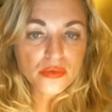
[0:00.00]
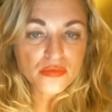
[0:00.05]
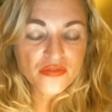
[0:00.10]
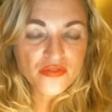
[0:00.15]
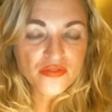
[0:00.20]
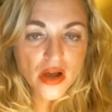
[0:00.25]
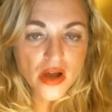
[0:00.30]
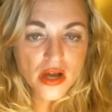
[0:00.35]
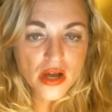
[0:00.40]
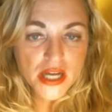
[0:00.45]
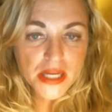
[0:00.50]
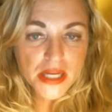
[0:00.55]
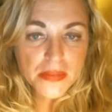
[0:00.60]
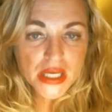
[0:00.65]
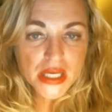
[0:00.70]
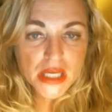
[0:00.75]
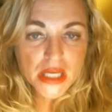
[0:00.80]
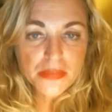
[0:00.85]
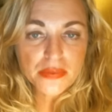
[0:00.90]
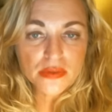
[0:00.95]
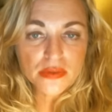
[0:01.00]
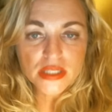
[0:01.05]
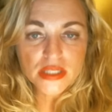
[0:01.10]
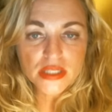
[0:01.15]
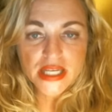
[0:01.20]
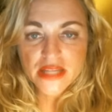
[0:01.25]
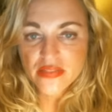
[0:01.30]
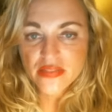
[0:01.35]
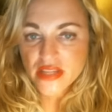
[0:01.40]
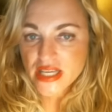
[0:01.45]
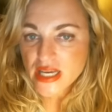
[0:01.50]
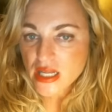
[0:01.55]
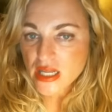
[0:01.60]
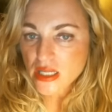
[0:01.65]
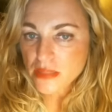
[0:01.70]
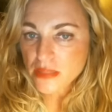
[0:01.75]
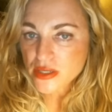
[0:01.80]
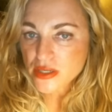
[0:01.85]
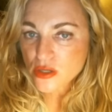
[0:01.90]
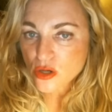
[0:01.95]
find people in the
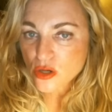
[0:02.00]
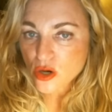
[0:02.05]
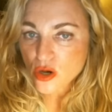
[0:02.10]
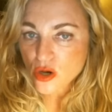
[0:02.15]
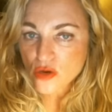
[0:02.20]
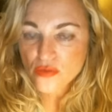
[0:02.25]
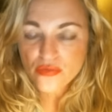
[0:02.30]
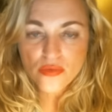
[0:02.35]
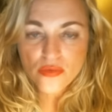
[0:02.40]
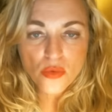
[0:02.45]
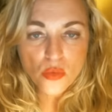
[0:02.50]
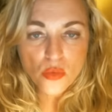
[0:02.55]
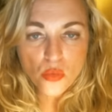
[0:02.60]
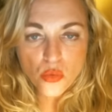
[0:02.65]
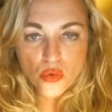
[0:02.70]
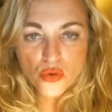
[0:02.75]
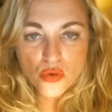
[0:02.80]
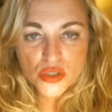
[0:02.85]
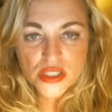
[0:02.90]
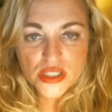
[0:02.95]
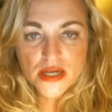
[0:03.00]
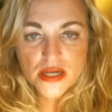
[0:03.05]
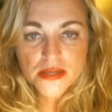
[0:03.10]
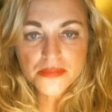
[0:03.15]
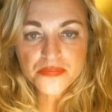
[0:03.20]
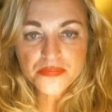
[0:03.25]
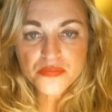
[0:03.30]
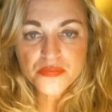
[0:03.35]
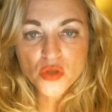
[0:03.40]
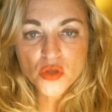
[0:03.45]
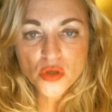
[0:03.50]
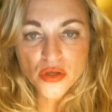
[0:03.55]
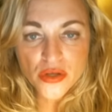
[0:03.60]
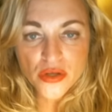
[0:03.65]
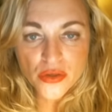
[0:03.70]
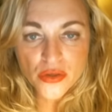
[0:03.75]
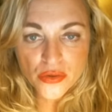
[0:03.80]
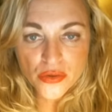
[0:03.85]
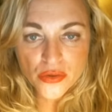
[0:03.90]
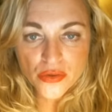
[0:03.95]
element of water
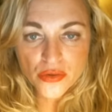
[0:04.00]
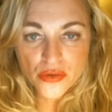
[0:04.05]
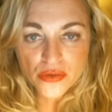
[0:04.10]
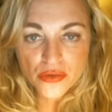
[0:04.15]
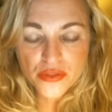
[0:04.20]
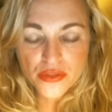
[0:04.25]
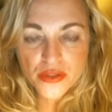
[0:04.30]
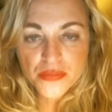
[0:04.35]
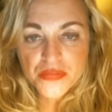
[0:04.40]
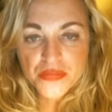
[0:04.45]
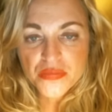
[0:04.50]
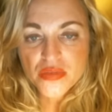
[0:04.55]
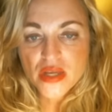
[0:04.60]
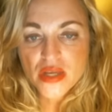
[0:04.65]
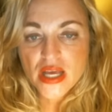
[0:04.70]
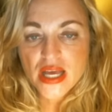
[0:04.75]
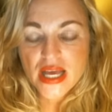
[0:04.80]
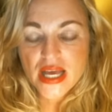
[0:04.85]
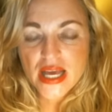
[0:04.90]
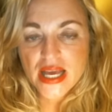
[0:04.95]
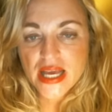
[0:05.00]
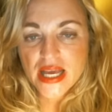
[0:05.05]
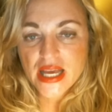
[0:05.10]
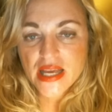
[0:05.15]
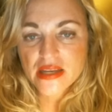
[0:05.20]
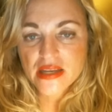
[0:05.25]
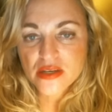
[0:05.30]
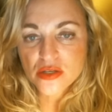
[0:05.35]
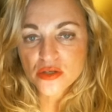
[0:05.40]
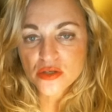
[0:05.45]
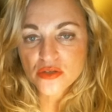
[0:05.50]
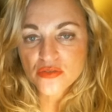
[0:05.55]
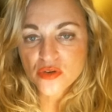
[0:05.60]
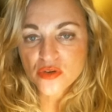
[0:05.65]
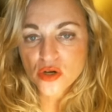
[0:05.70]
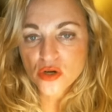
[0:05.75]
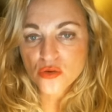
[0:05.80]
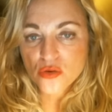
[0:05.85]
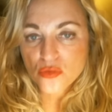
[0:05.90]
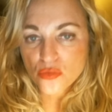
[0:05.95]
and earth, and you've
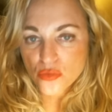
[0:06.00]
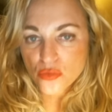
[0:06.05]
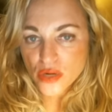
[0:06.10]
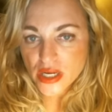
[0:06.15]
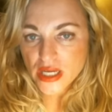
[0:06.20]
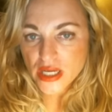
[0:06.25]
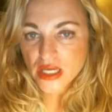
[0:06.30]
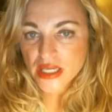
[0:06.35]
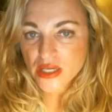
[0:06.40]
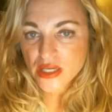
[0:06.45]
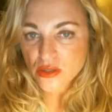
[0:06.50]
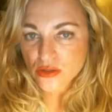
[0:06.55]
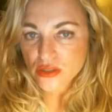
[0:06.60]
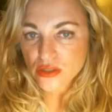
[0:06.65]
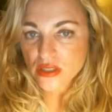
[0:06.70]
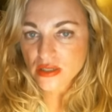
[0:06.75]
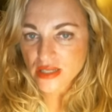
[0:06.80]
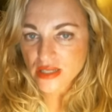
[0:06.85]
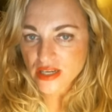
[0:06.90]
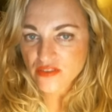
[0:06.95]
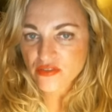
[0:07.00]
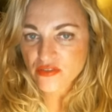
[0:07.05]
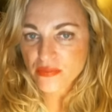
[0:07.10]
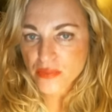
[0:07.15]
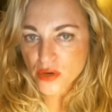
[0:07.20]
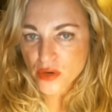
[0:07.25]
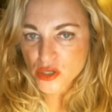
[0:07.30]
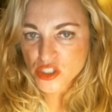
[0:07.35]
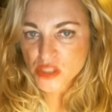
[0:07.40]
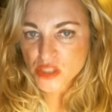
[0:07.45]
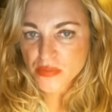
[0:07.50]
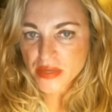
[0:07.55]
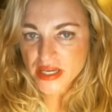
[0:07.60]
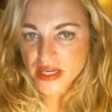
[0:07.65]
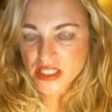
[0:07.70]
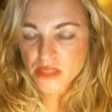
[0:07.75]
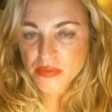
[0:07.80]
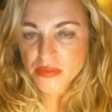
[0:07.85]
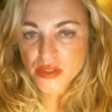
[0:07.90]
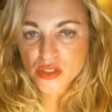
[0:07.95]
got really good love
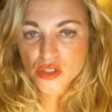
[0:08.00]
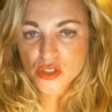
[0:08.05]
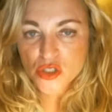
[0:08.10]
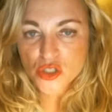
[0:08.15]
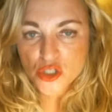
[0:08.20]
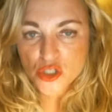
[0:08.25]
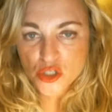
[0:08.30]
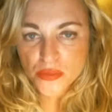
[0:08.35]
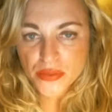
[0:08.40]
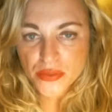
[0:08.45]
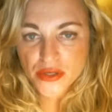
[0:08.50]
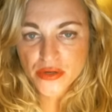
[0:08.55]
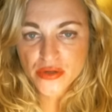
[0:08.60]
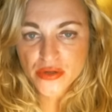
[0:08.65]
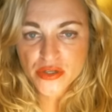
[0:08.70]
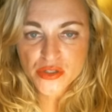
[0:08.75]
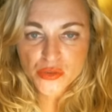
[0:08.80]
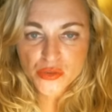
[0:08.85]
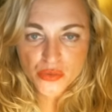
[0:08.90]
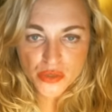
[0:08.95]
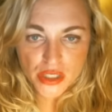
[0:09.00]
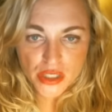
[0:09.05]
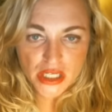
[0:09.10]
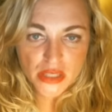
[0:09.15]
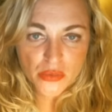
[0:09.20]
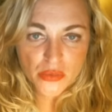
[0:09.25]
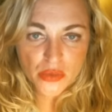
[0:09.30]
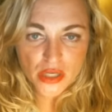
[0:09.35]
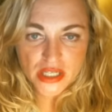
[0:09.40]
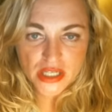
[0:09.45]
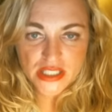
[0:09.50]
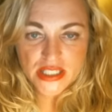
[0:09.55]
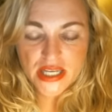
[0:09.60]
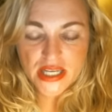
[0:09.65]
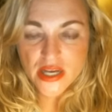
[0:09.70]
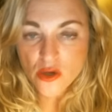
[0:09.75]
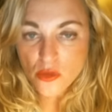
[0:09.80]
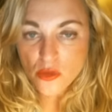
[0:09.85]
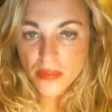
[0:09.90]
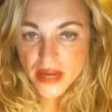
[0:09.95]
prospects because Jupiter is really wanting to
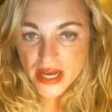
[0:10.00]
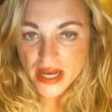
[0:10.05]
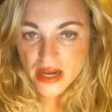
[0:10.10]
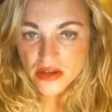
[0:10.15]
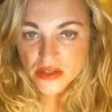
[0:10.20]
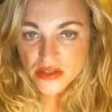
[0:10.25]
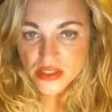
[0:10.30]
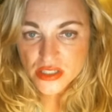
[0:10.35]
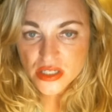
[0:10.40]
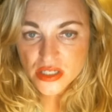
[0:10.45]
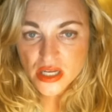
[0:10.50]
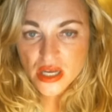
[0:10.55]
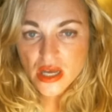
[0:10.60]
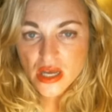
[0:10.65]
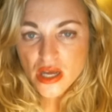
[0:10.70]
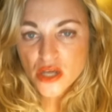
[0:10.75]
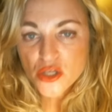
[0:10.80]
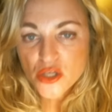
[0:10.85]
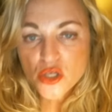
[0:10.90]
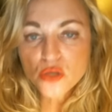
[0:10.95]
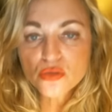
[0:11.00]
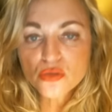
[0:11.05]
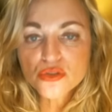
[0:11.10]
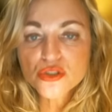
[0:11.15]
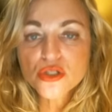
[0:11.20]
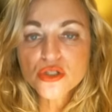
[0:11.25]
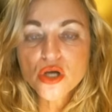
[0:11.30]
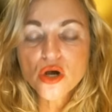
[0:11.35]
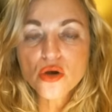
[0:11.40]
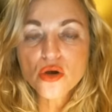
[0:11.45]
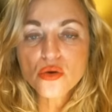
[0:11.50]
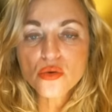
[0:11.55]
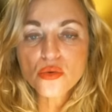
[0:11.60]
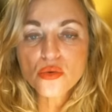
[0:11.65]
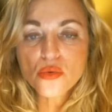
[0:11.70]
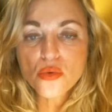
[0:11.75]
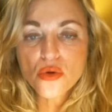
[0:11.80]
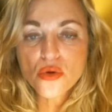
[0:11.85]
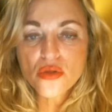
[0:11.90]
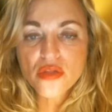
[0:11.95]
help out. You'll
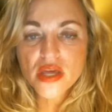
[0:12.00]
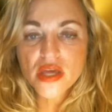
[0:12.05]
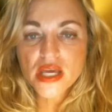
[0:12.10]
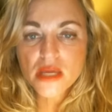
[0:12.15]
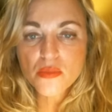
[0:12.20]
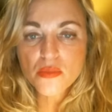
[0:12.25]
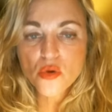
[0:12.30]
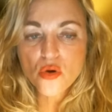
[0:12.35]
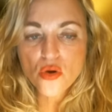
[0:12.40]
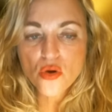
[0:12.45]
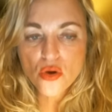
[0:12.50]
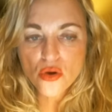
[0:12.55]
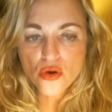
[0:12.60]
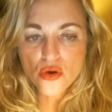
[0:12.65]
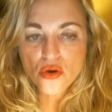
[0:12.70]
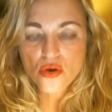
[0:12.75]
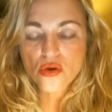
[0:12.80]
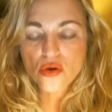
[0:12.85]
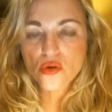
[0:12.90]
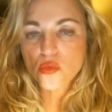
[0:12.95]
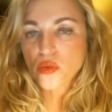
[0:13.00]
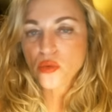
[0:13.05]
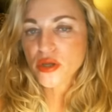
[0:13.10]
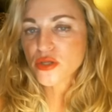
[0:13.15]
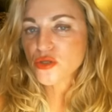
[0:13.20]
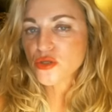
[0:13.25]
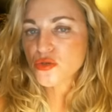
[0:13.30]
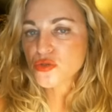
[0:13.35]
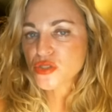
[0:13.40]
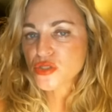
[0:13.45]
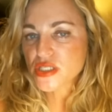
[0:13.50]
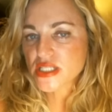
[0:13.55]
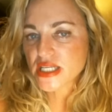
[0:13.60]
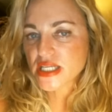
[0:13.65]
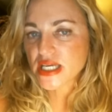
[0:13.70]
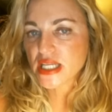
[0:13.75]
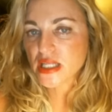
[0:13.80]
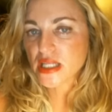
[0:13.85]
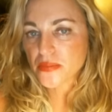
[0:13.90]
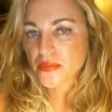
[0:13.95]
know him or her when you
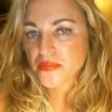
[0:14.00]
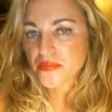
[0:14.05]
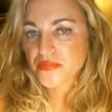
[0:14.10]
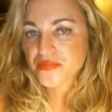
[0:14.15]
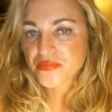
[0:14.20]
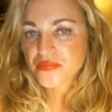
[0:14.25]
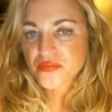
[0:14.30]
see them.